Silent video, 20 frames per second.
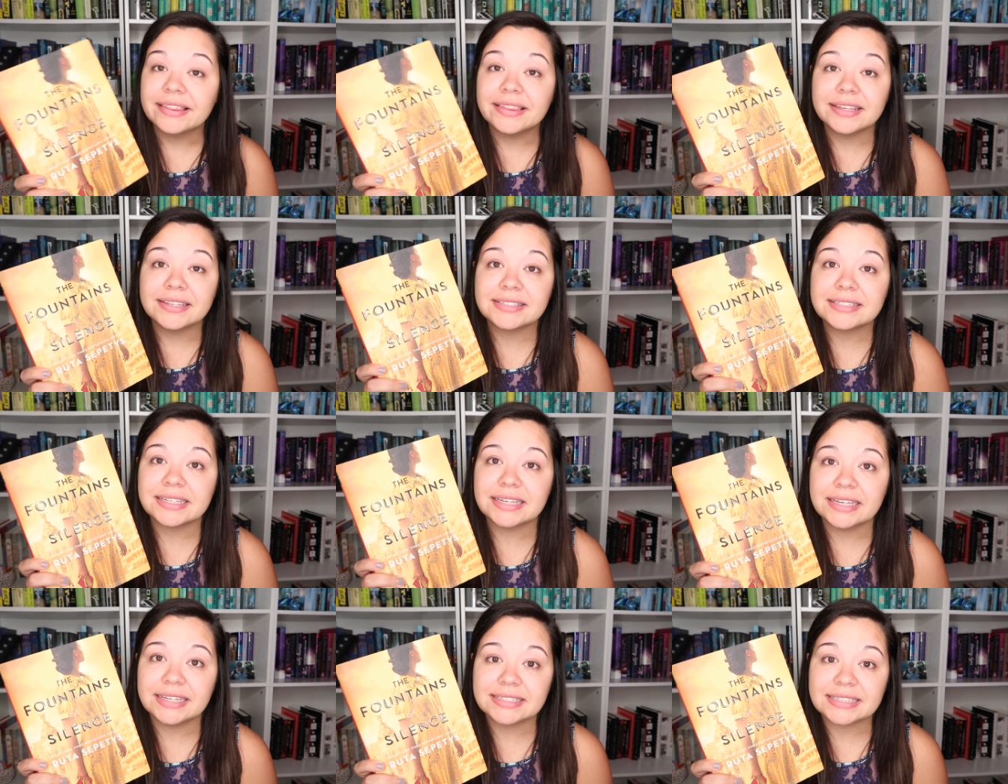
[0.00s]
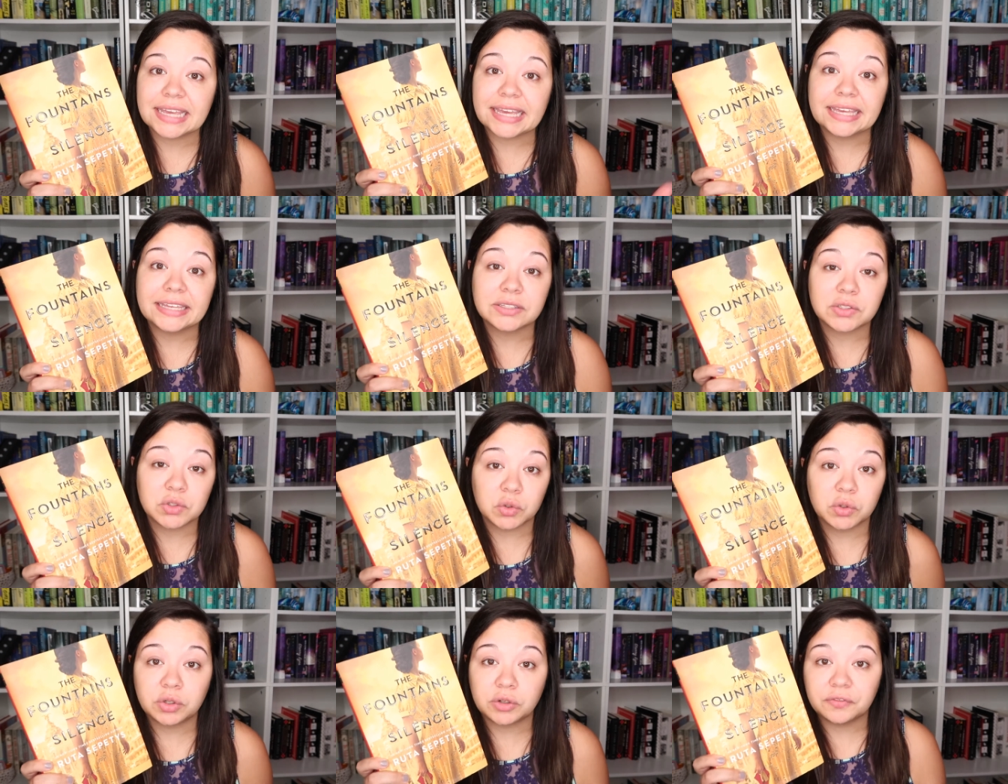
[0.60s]
This is a
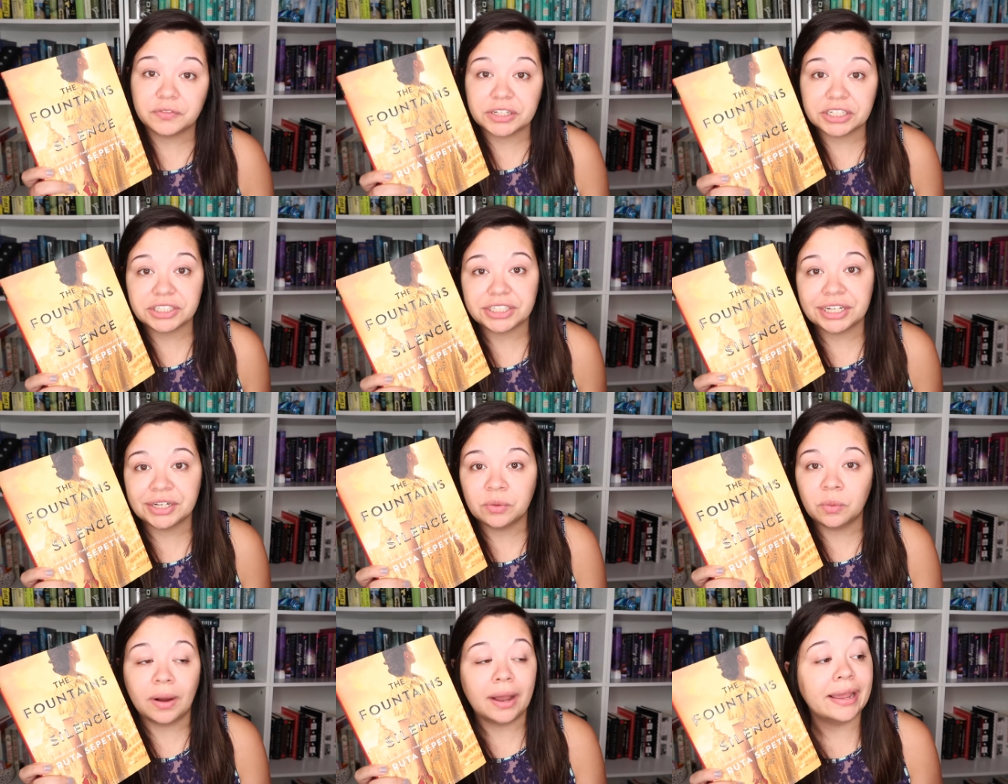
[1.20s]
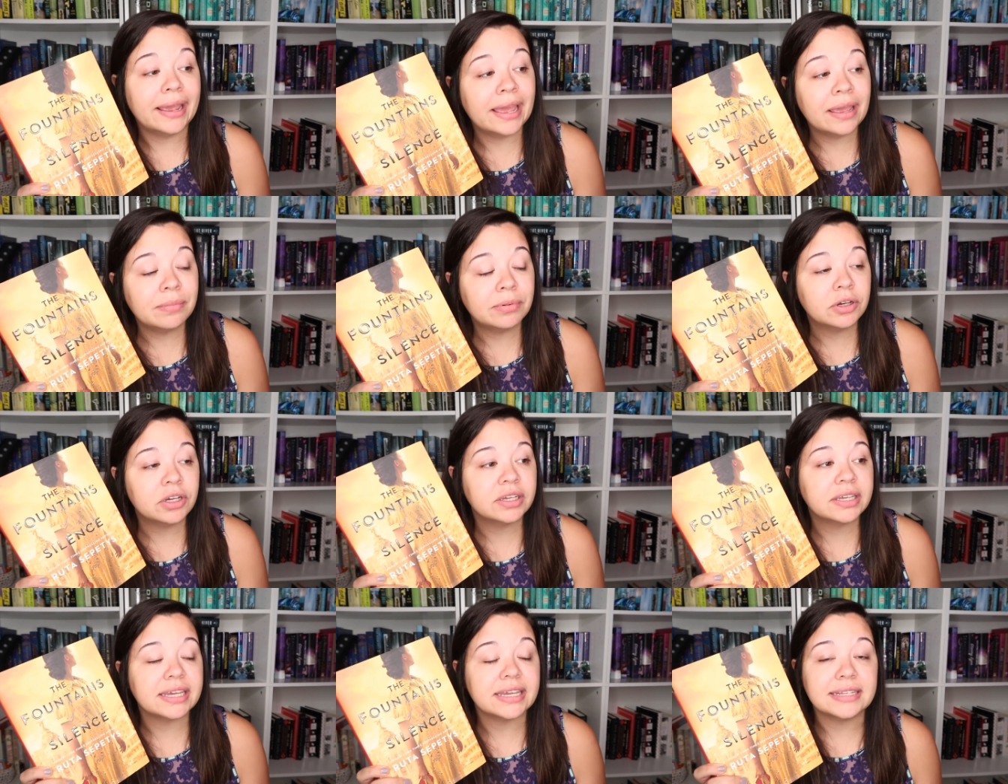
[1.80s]
historical fiction YA
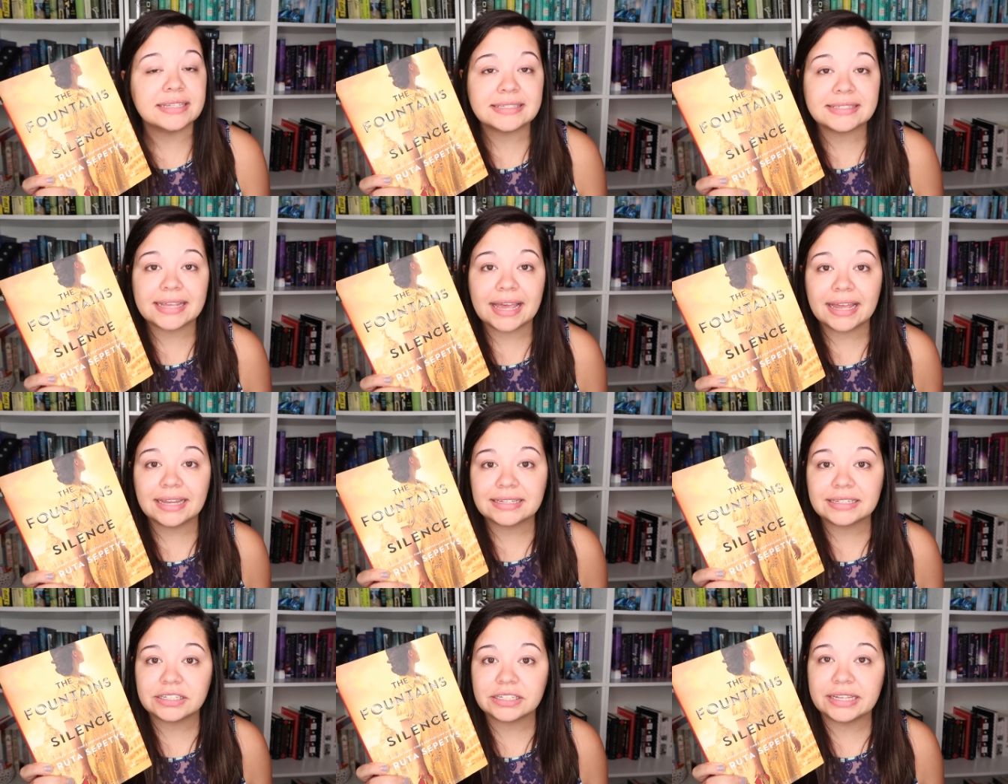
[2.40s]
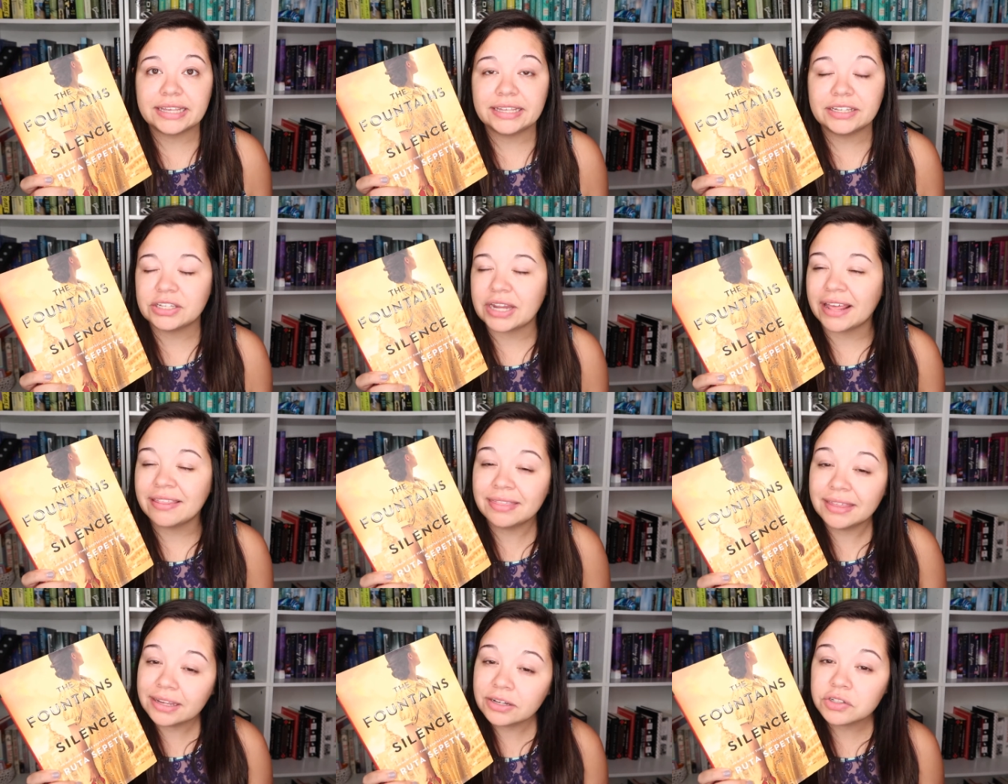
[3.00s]
book. It's set,
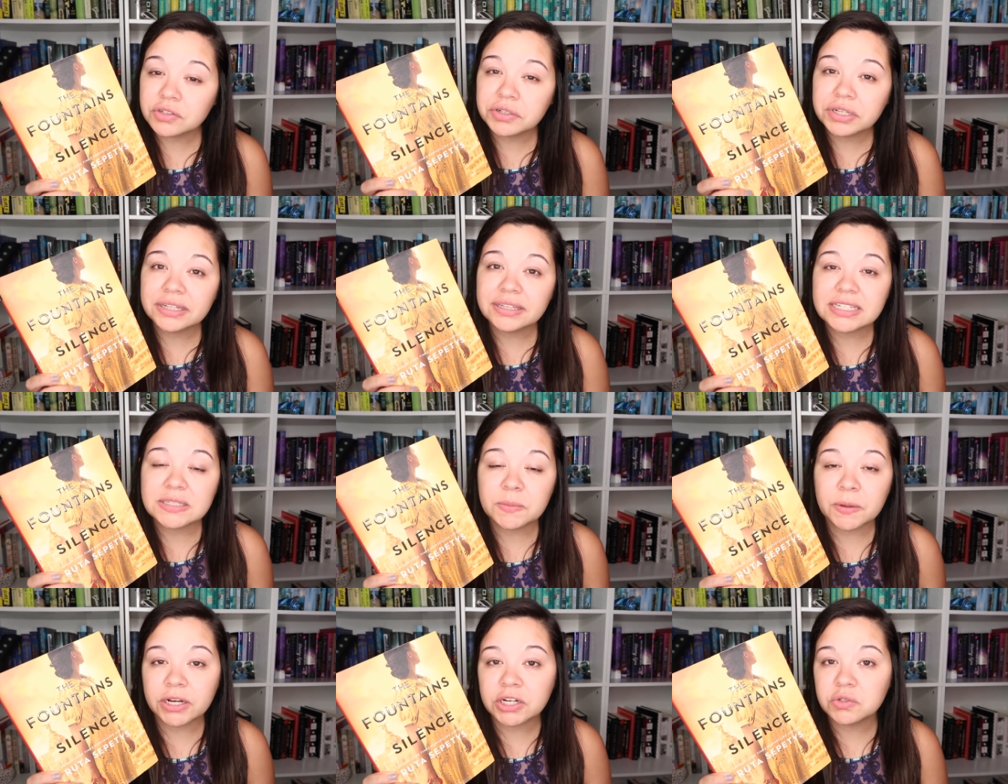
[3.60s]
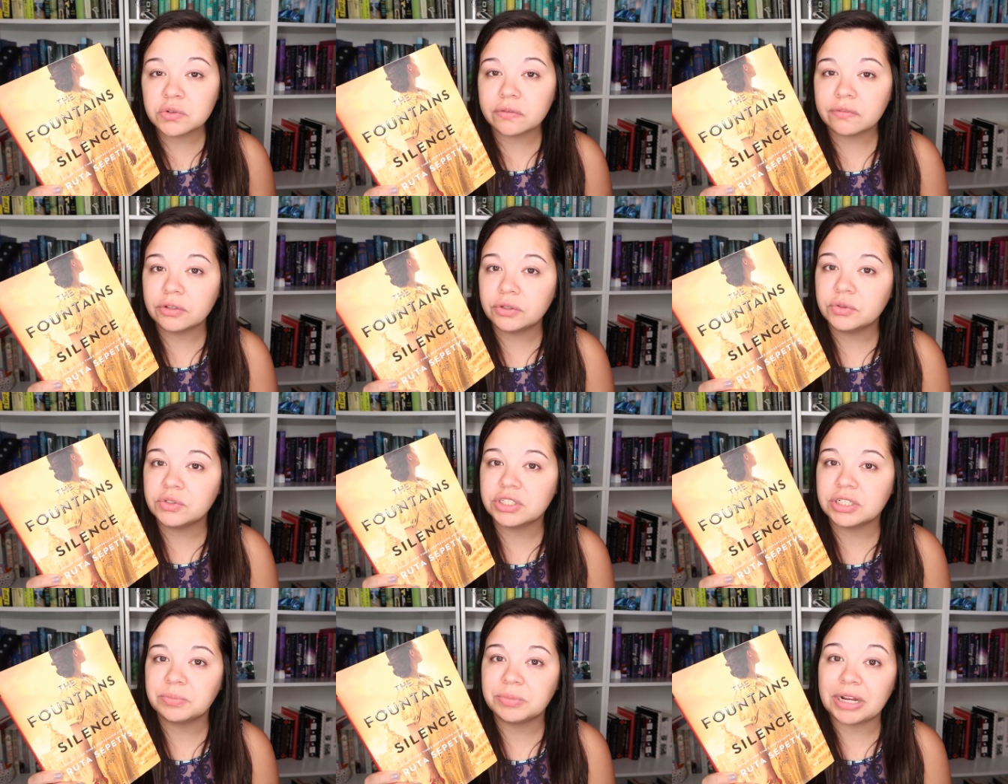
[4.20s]
I think, during the Spanish
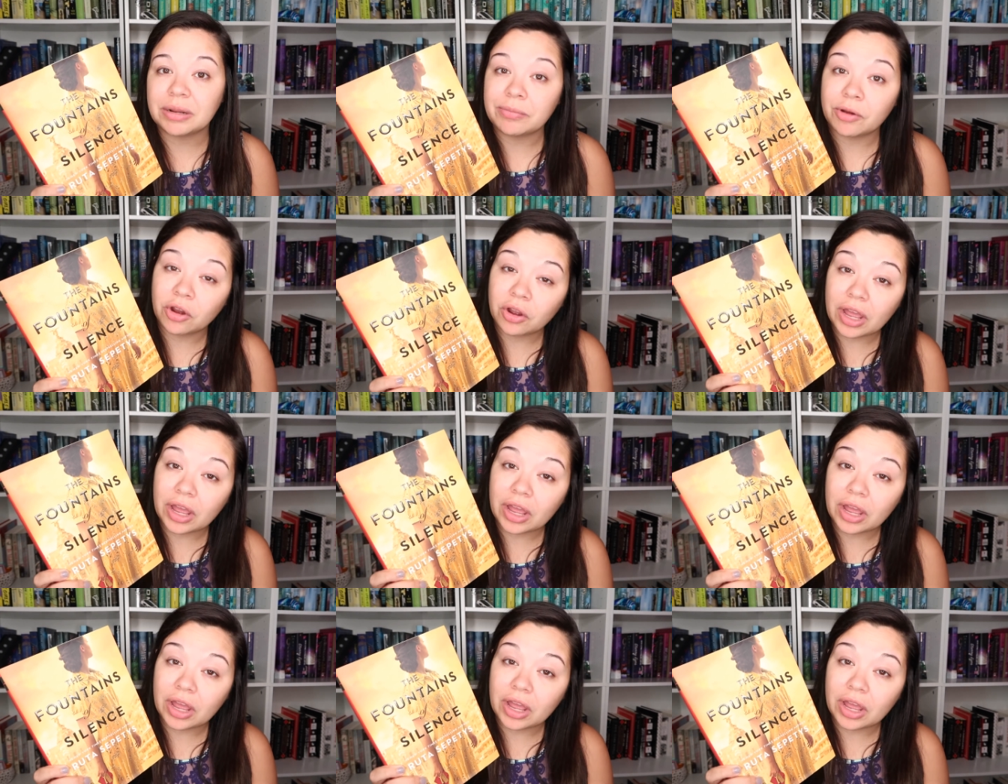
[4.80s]
Revolution, but I'm